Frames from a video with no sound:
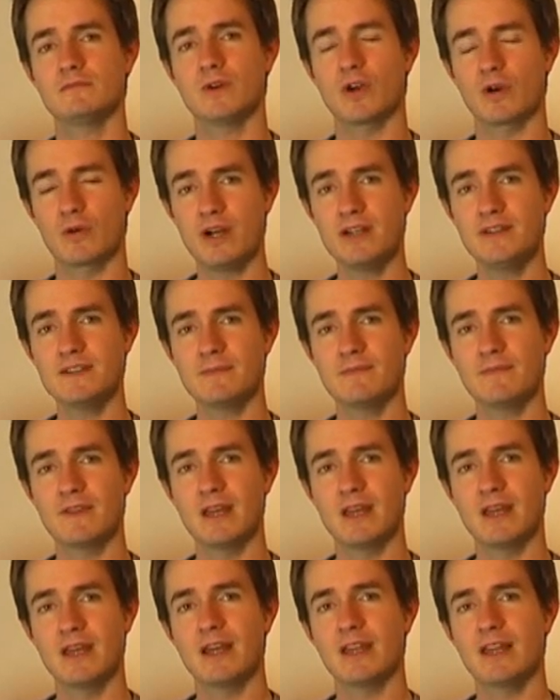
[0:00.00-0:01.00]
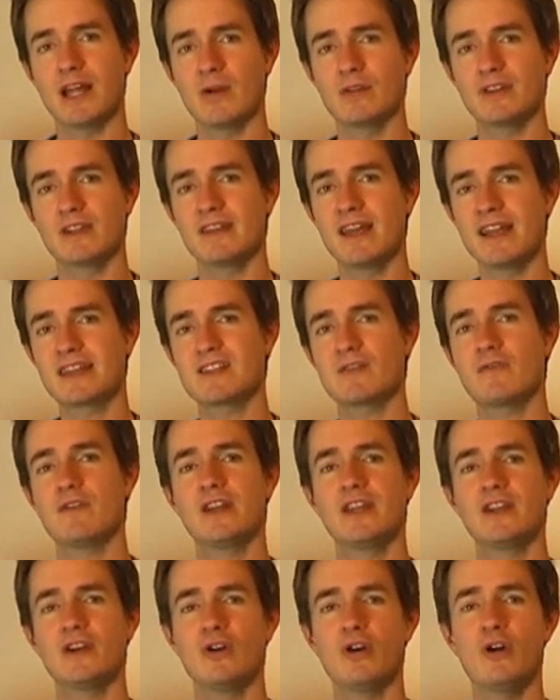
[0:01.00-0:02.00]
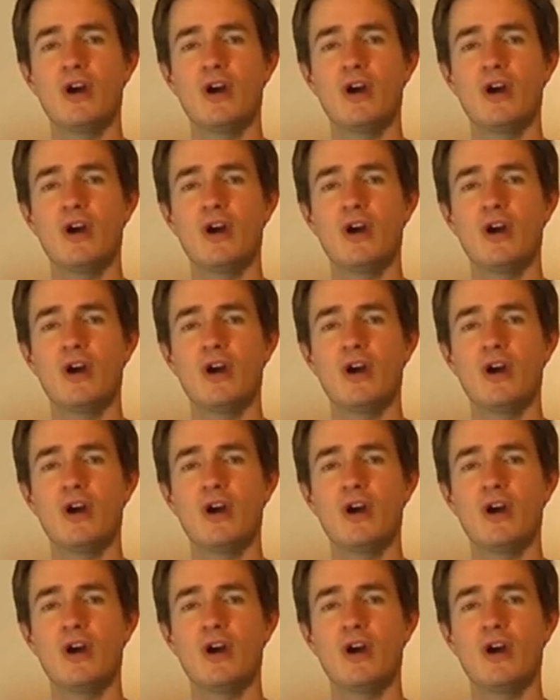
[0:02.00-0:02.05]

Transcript: Alright? Now in the next video,